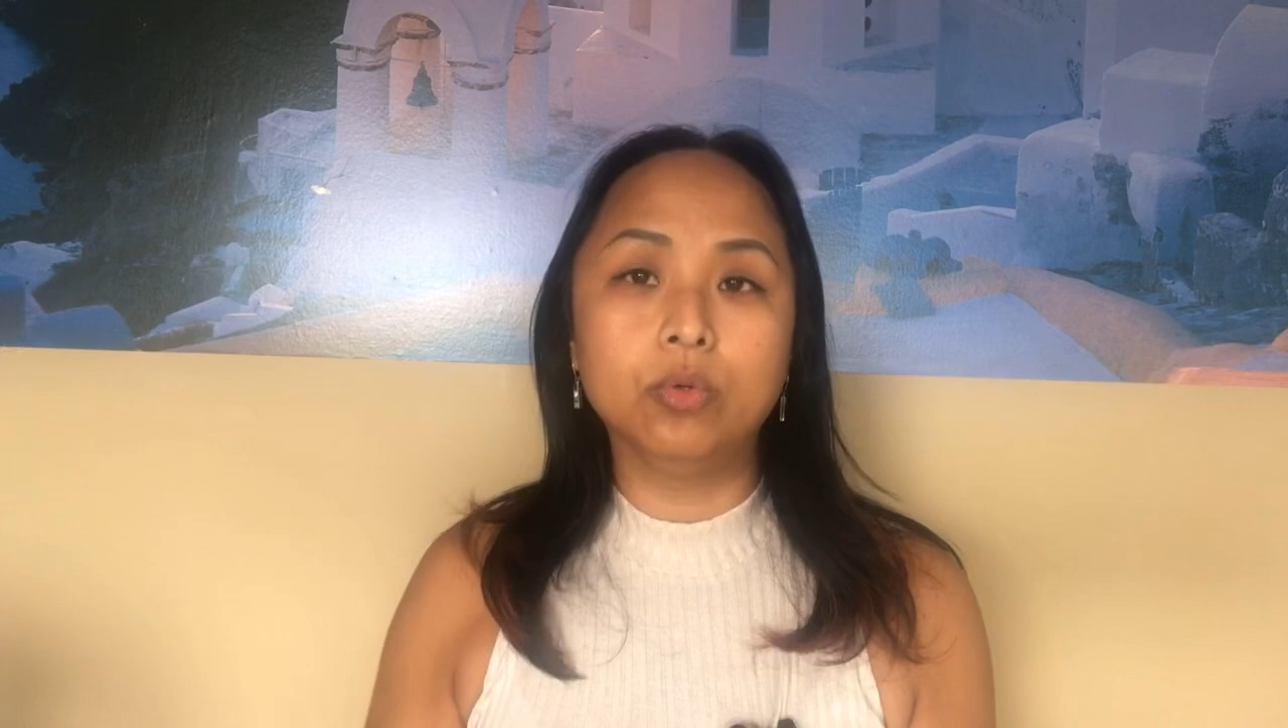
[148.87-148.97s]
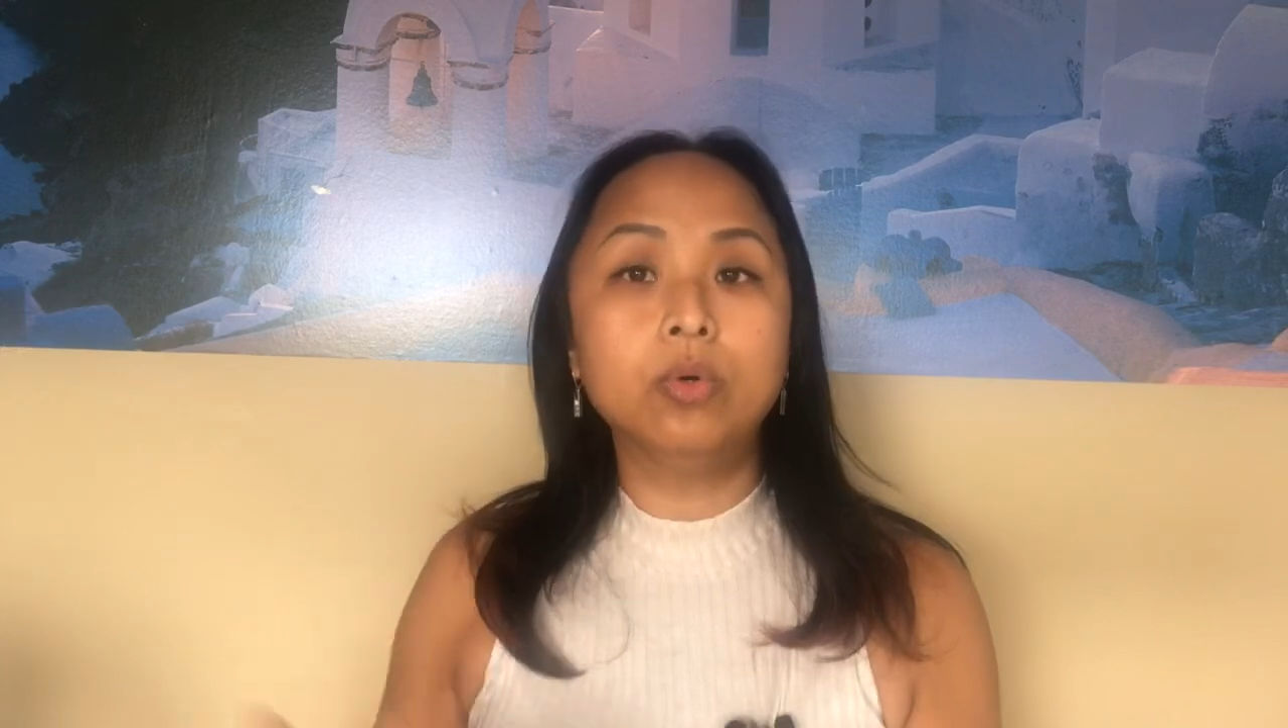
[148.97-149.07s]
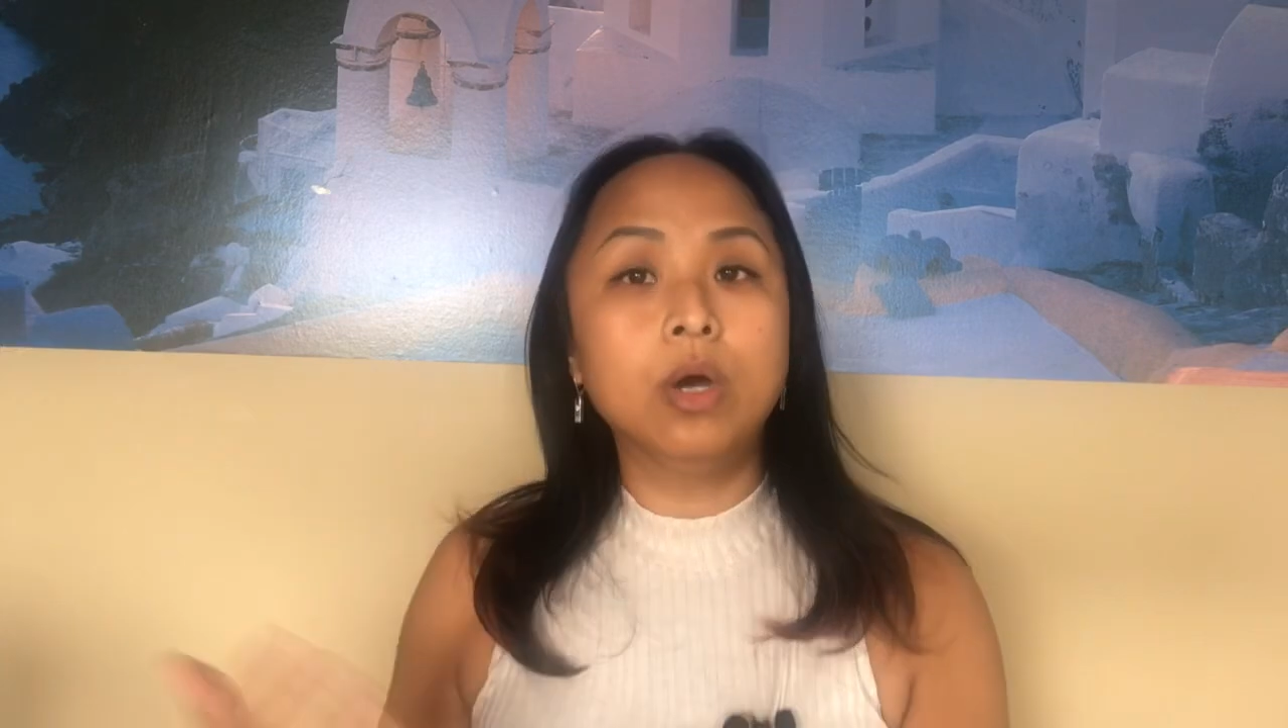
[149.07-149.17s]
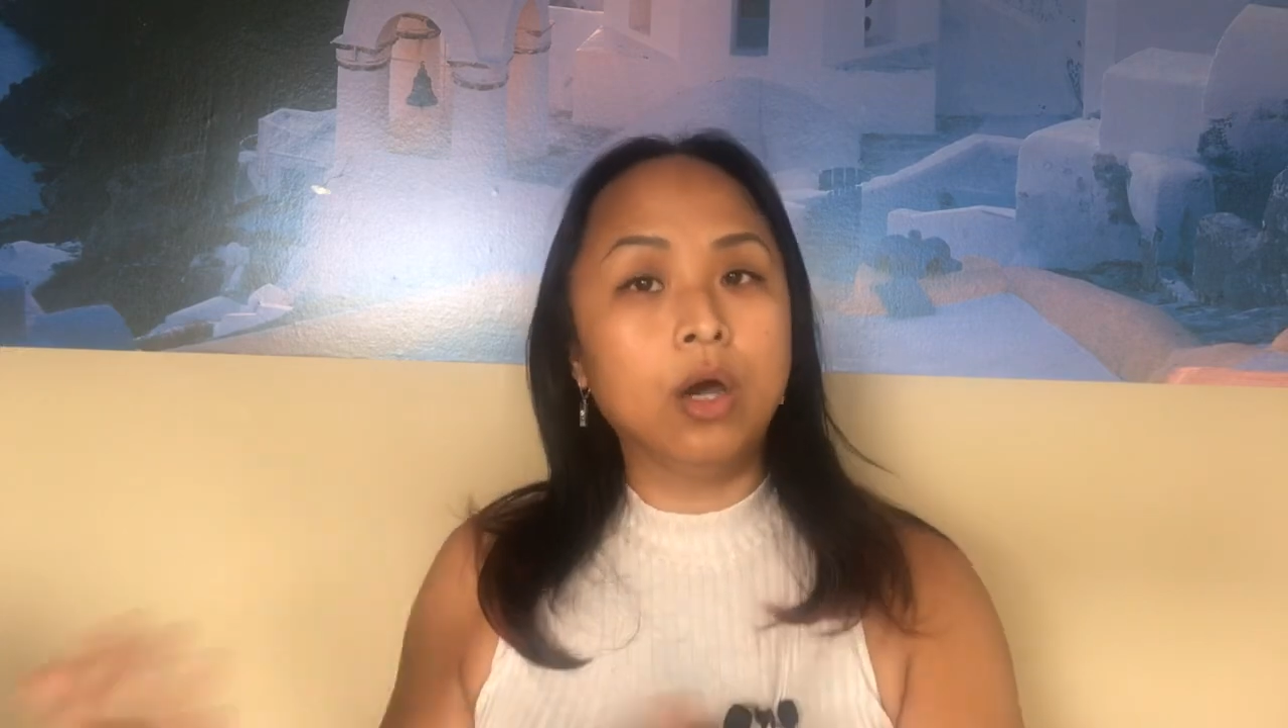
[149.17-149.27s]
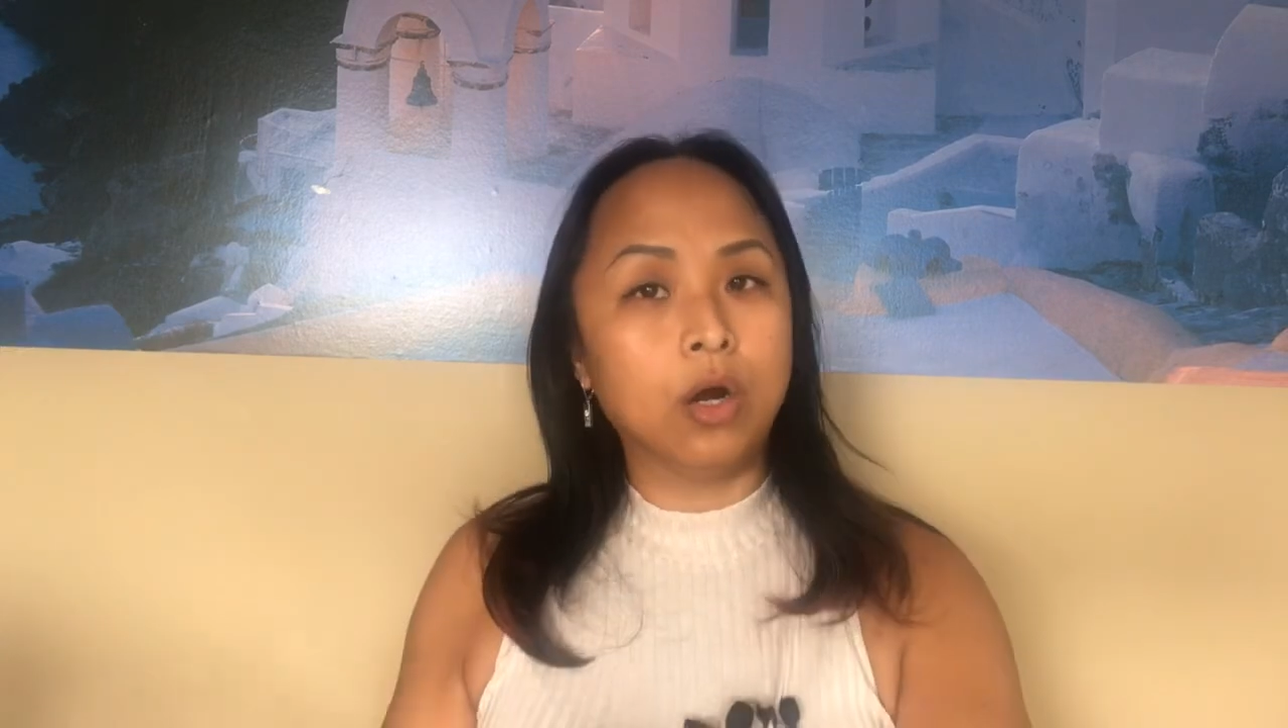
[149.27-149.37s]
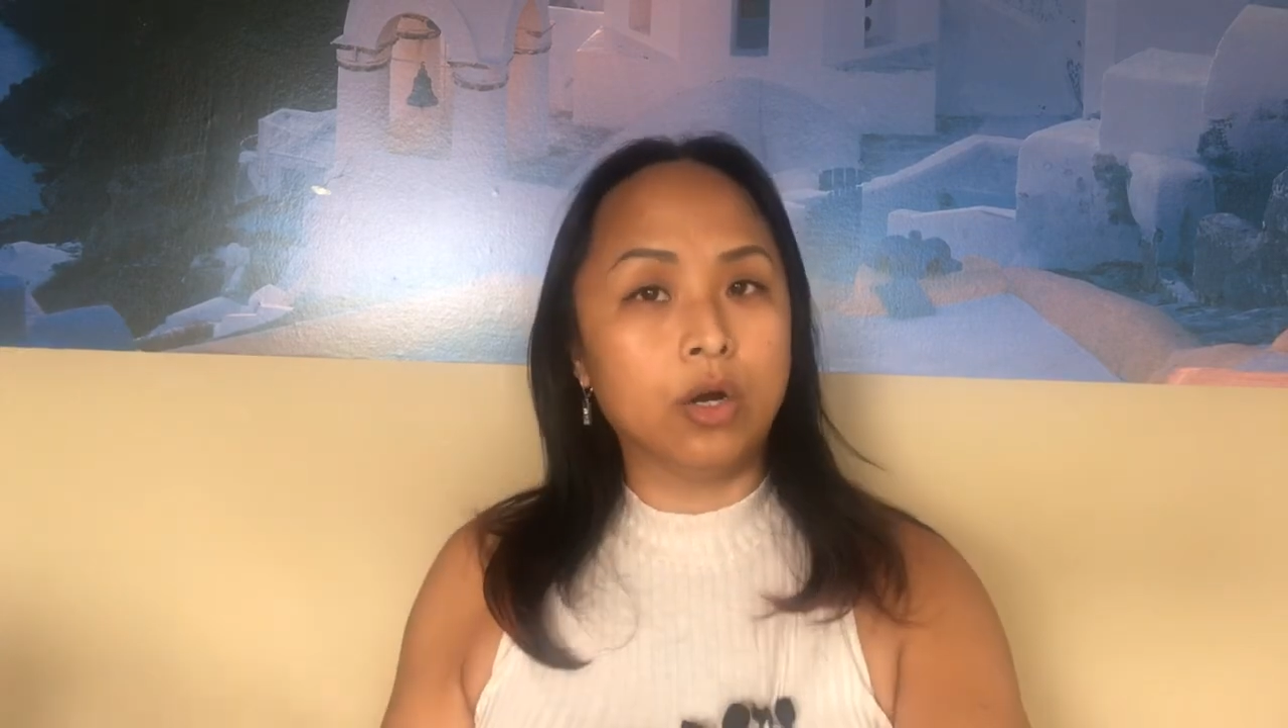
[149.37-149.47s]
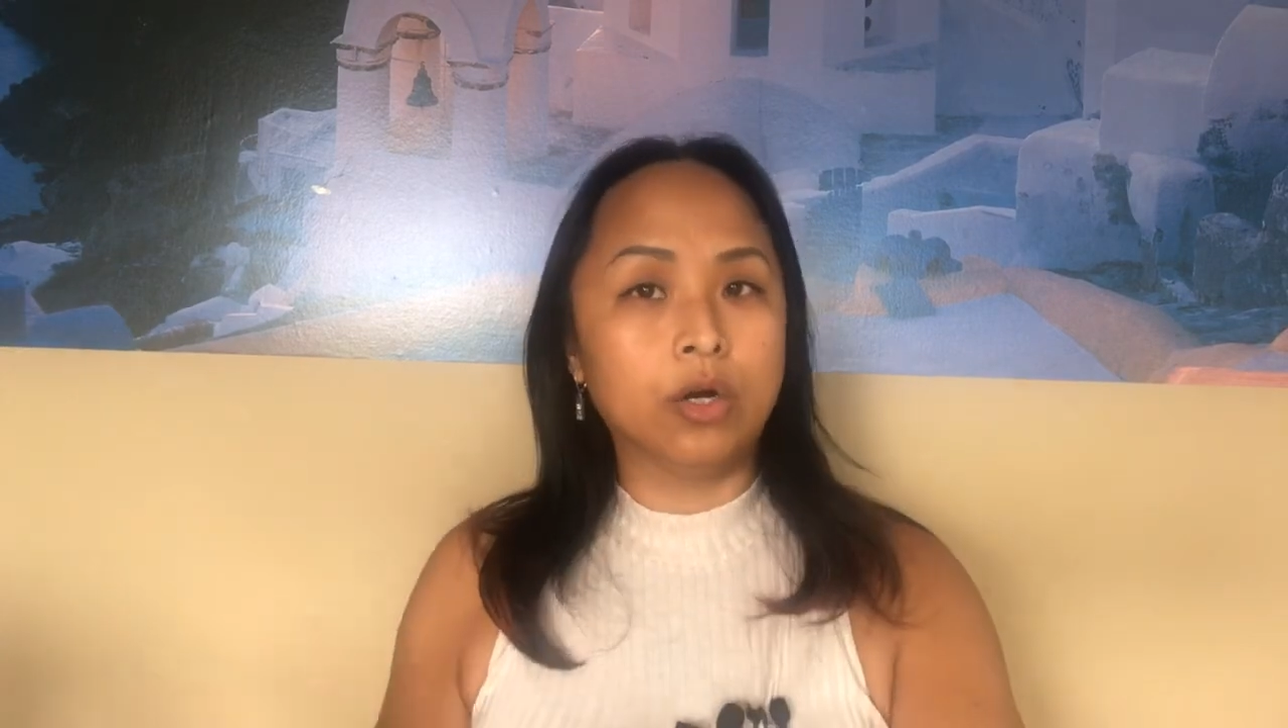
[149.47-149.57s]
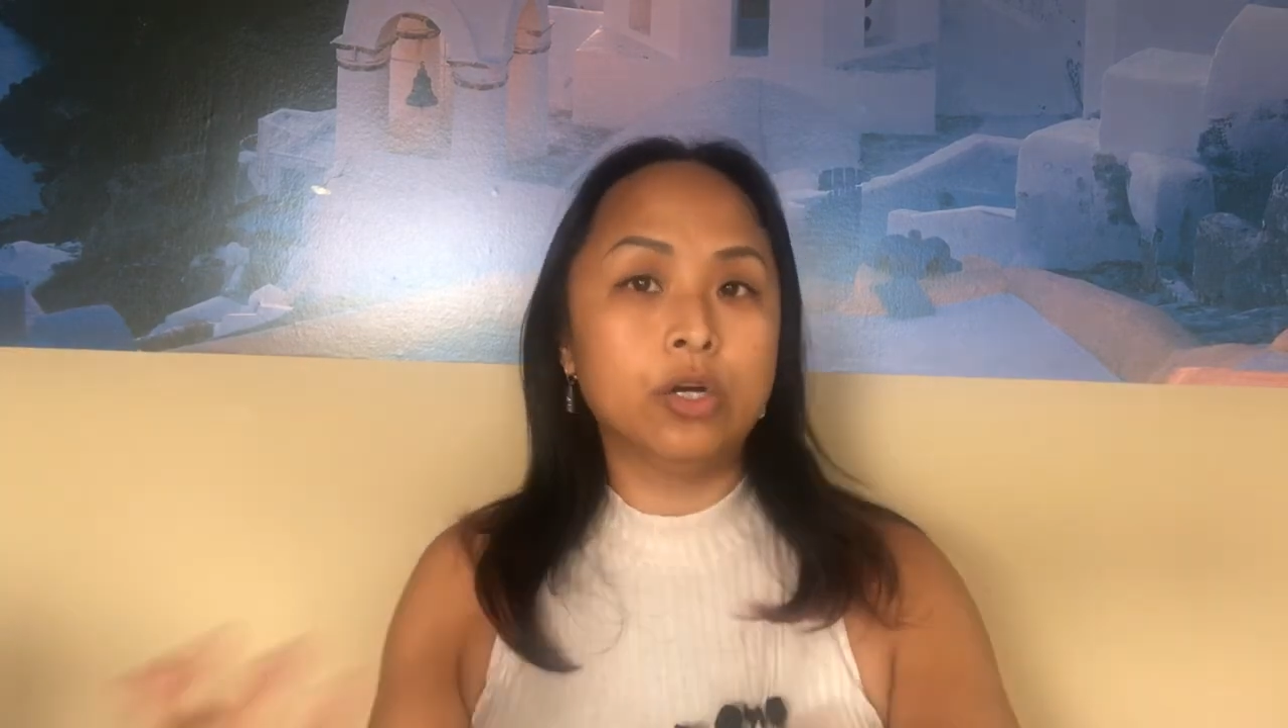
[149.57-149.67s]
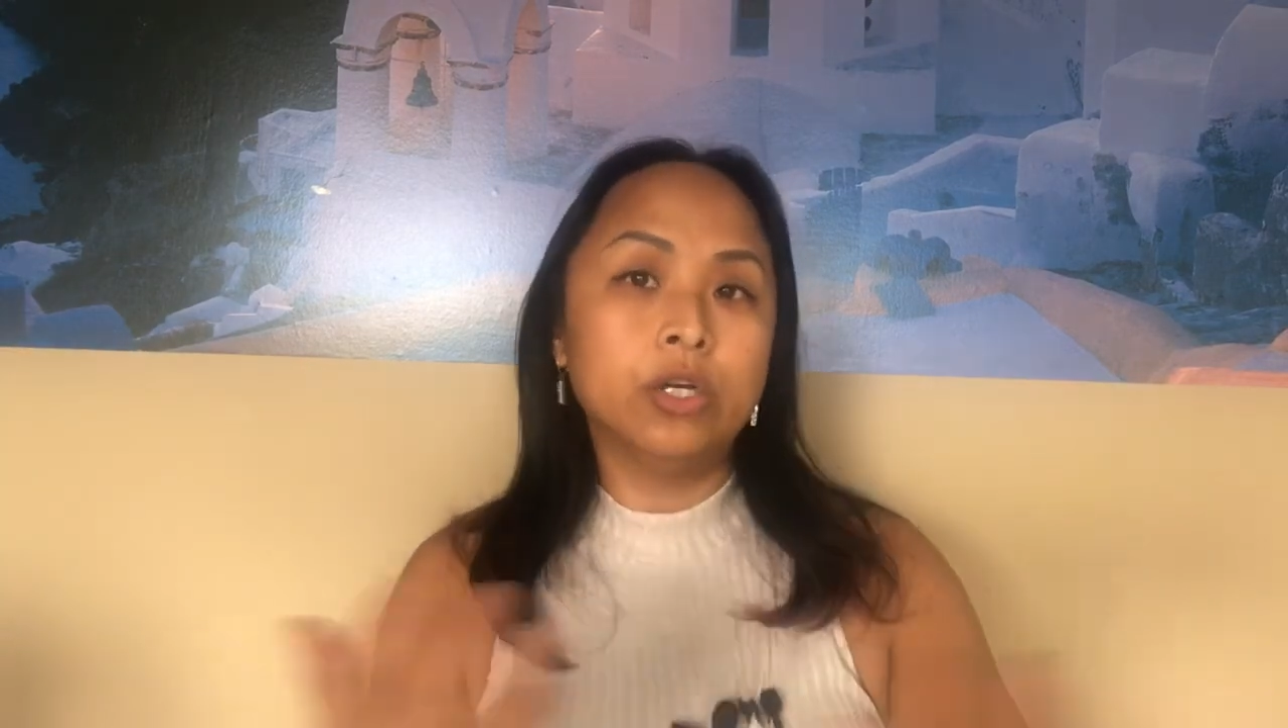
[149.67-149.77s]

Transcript: her,